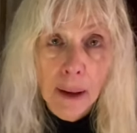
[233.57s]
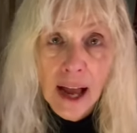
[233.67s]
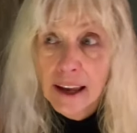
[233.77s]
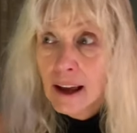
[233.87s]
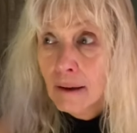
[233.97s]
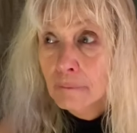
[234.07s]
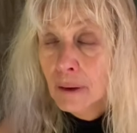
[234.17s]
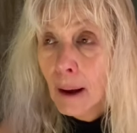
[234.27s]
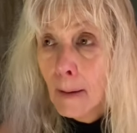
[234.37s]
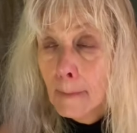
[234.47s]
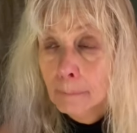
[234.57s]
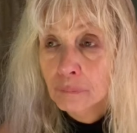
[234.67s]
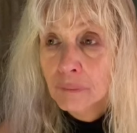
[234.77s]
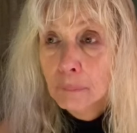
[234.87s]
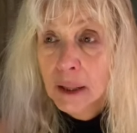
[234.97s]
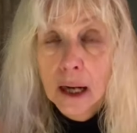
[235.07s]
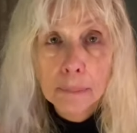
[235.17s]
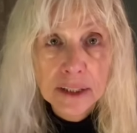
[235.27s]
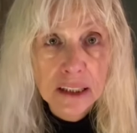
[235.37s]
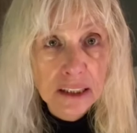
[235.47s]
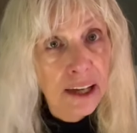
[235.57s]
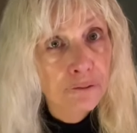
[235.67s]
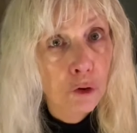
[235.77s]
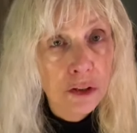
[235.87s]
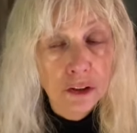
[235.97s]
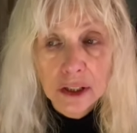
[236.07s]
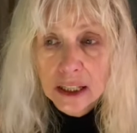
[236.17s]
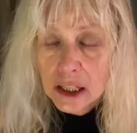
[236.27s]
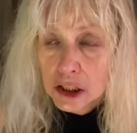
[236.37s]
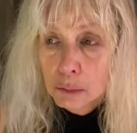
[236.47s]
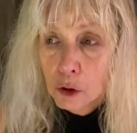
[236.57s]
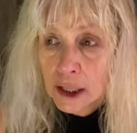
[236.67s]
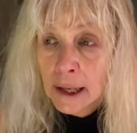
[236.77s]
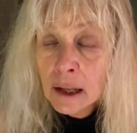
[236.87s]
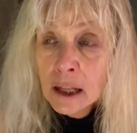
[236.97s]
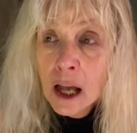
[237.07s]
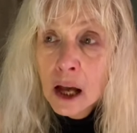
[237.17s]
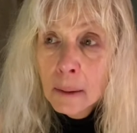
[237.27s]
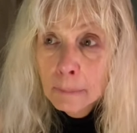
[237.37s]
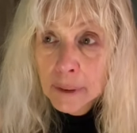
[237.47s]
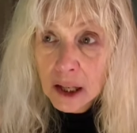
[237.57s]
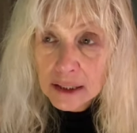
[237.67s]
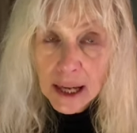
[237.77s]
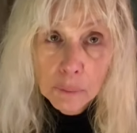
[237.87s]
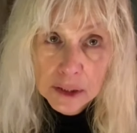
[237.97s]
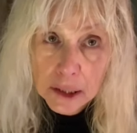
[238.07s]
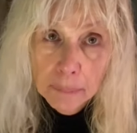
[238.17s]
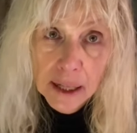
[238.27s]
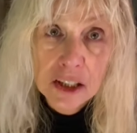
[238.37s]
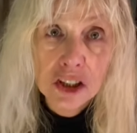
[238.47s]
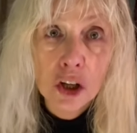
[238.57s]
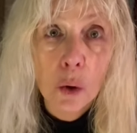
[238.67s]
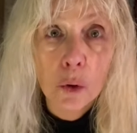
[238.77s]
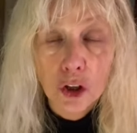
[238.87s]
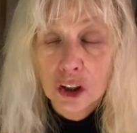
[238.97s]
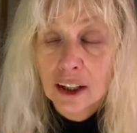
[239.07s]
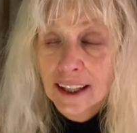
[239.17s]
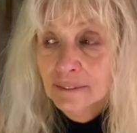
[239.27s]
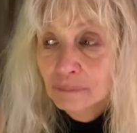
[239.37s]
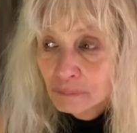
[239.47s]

I have um, been up since like 4.30 this morning because I went to bed so early.